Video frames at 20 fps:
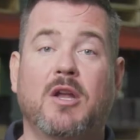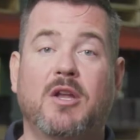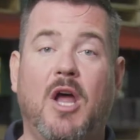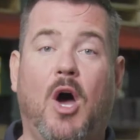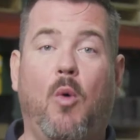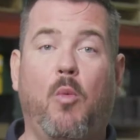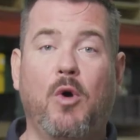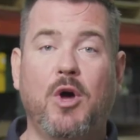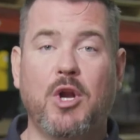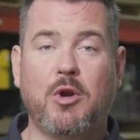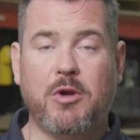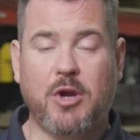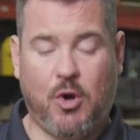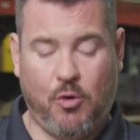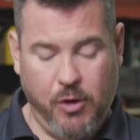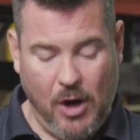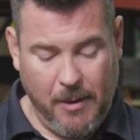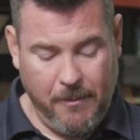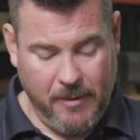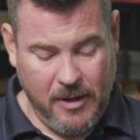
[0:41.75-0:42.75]
Now Winter
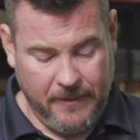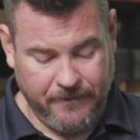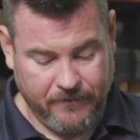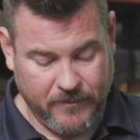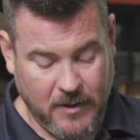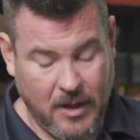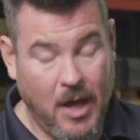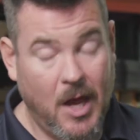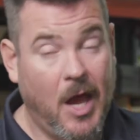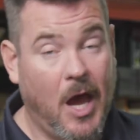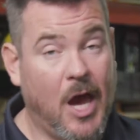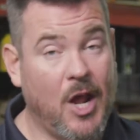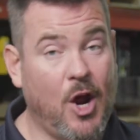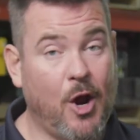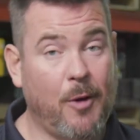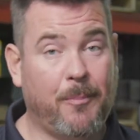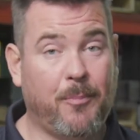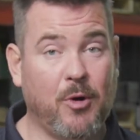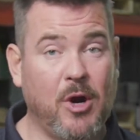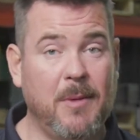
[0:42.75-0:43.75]
Equipment and
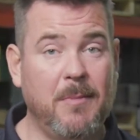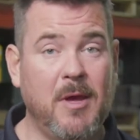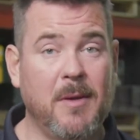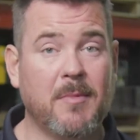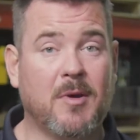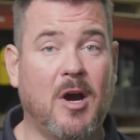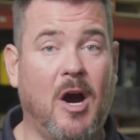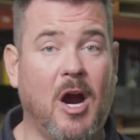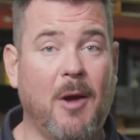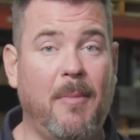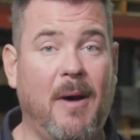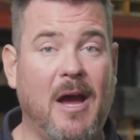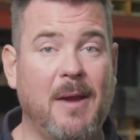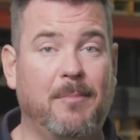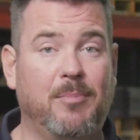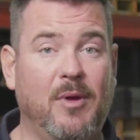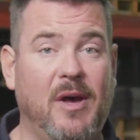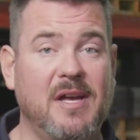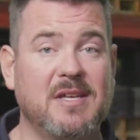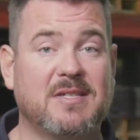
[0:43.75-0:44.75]
our premium
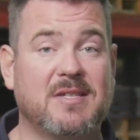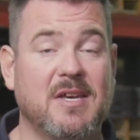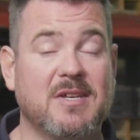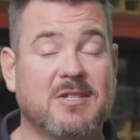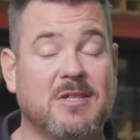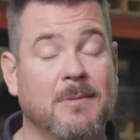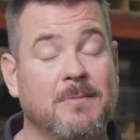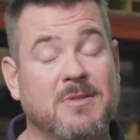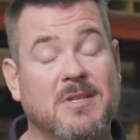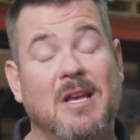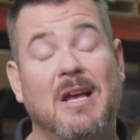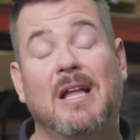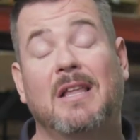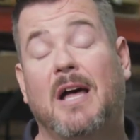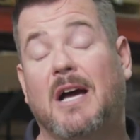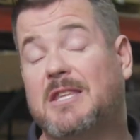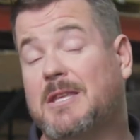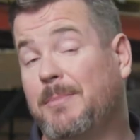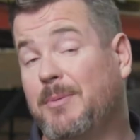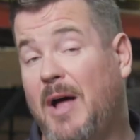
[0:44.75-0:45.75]
Carbide blade systems
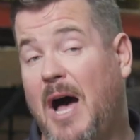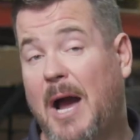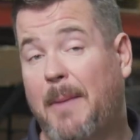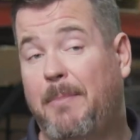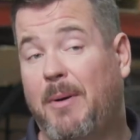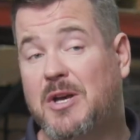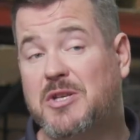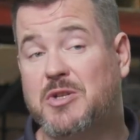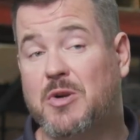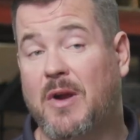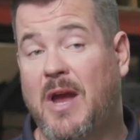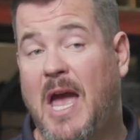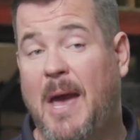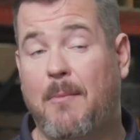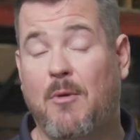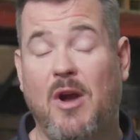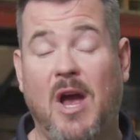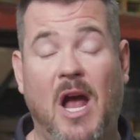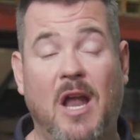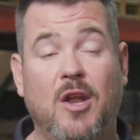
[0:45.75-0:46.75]
like the Blockbuster
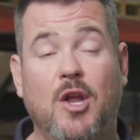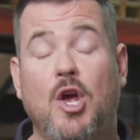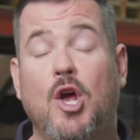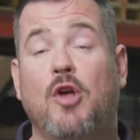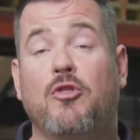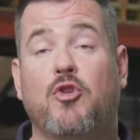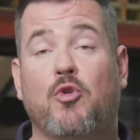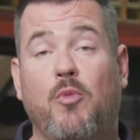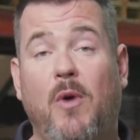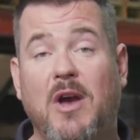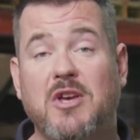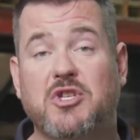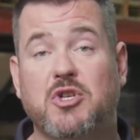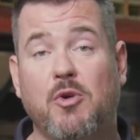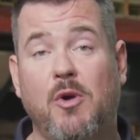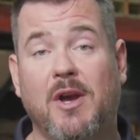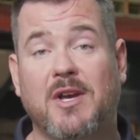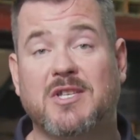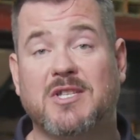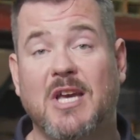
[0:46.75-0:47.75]
Hammerhead, the
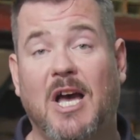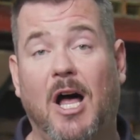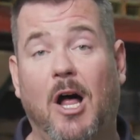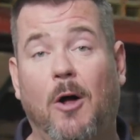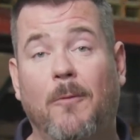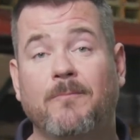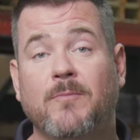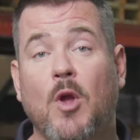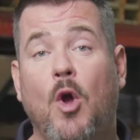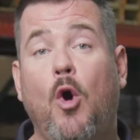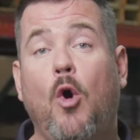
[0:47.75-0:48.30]
Razor XL,